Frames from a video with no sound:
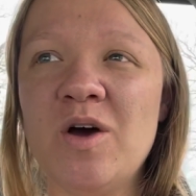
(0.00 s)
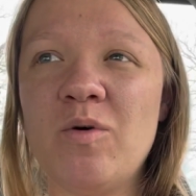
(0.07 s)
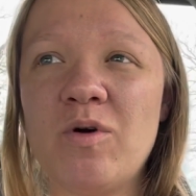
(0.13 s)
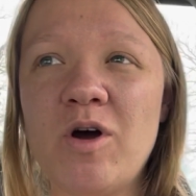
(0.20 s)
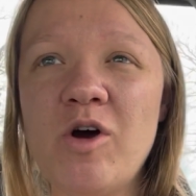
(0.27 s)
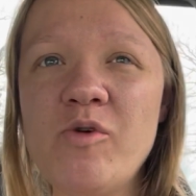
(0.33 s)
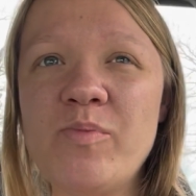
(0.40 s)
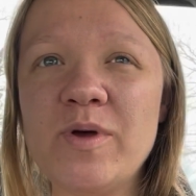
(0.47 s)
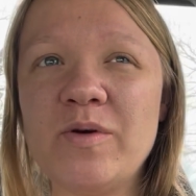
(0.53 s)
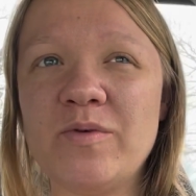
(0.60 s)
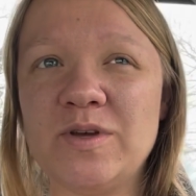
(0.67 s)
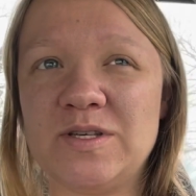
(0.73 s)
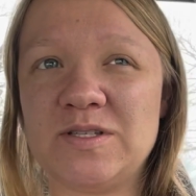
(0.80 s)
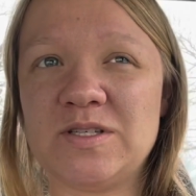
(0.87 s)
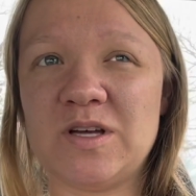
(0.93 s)
we're hoping
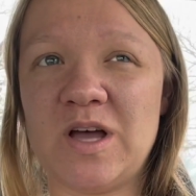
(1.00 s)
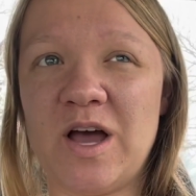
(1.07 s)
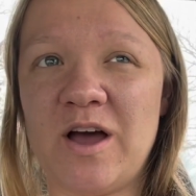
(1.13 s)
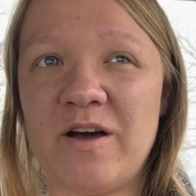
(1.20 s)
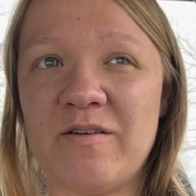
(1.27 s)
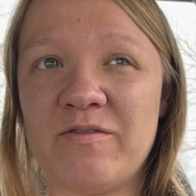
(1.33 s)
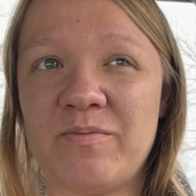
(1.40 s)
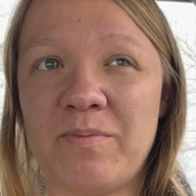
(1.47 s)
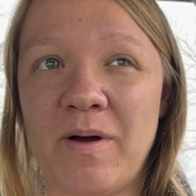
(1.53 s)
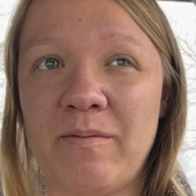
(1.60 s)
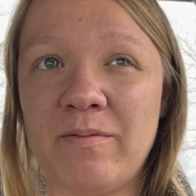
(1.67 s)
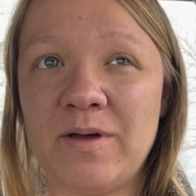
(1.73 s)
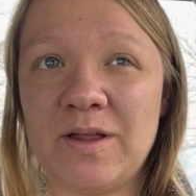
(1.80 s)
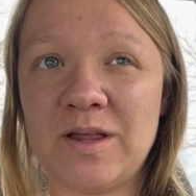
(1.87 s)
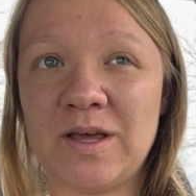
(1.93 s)
we still have
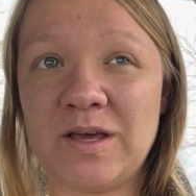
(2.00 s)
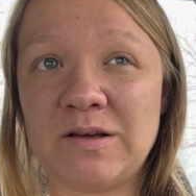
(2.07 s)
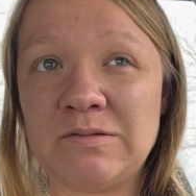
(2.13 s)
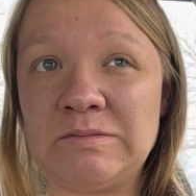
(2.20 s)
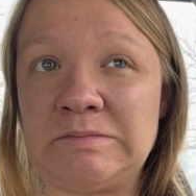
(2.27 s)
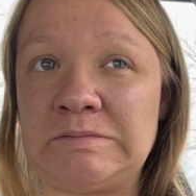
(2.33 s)
probably like